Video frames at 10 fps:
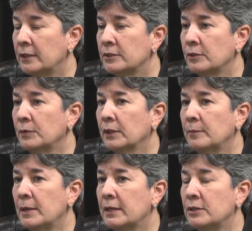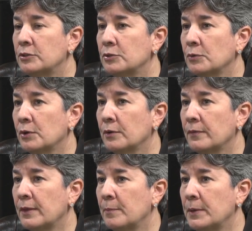So really making sure
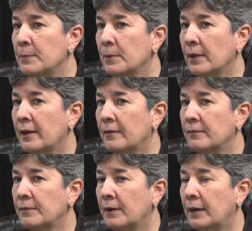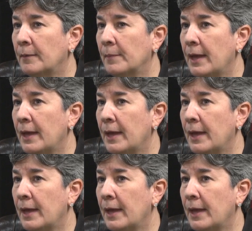that people have um,